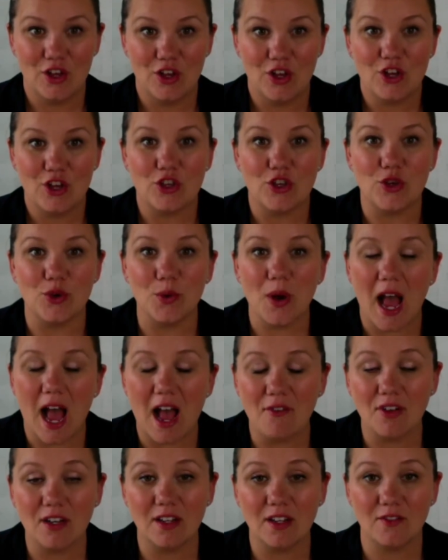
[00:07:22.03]
You
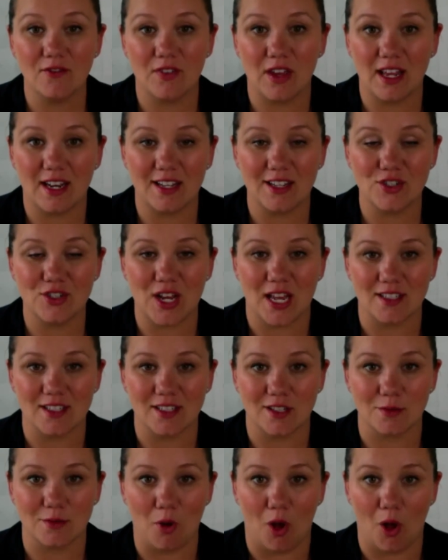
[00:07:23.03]
have an advantage as a
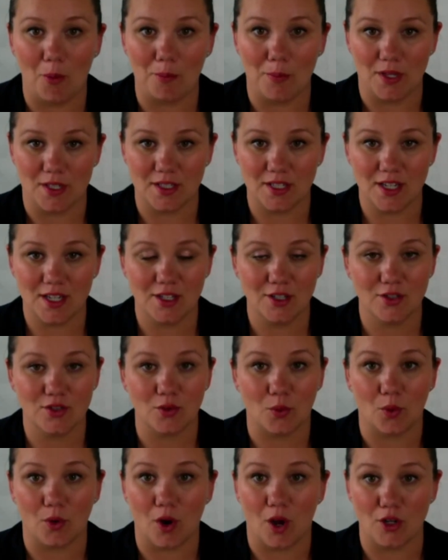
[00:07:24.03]
small business
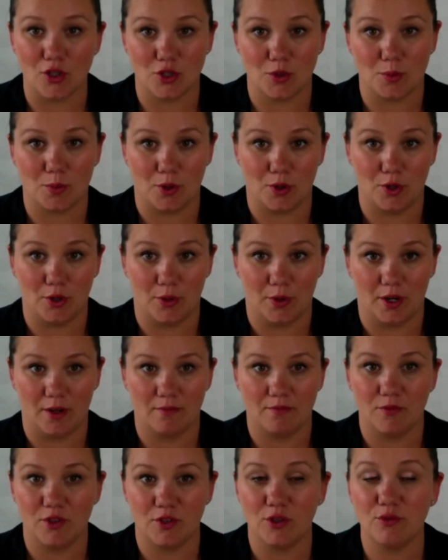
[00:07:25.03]
or entrepreneur.
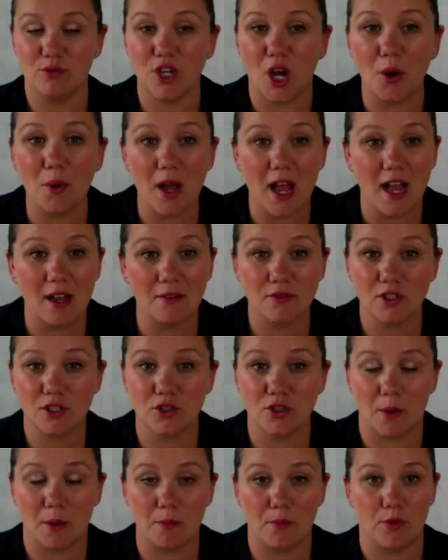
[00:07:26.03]
You don't have to
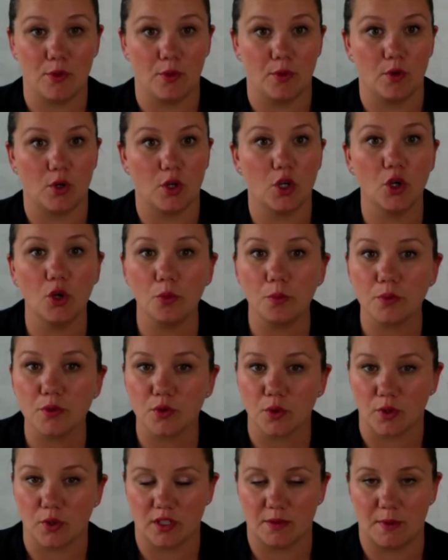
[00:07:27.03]
jump through hoops
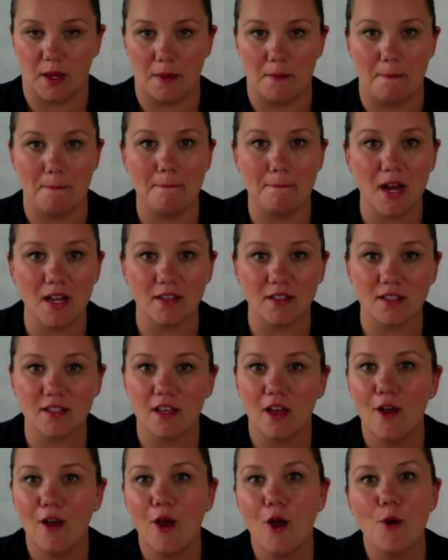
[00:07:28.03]
or spend months
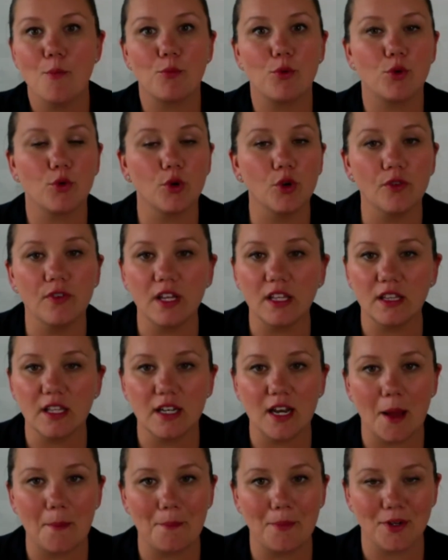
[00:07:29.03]
proving the
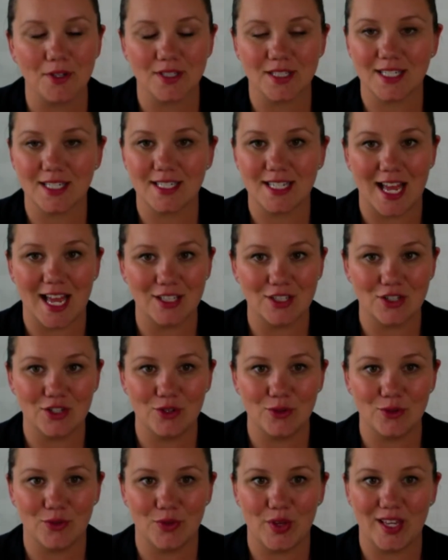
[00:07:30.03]
numbers to test
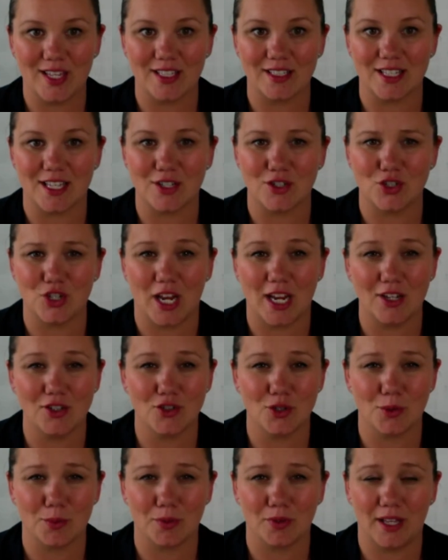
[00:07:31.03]
new things and change
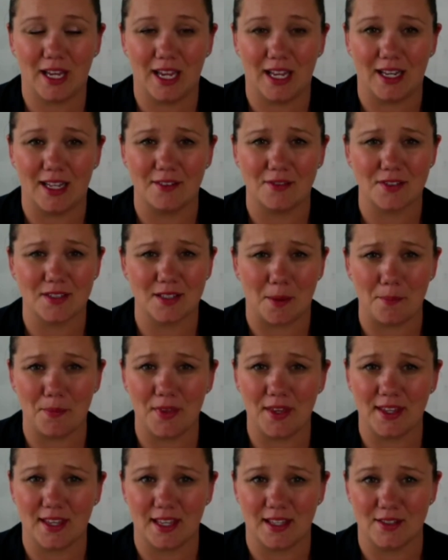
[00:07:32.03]
your plan if
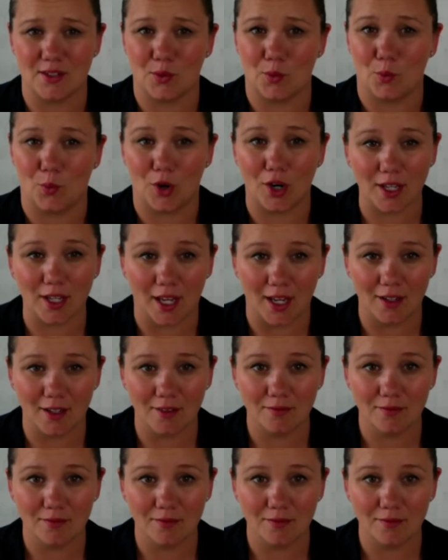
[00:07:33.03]
something isn't working.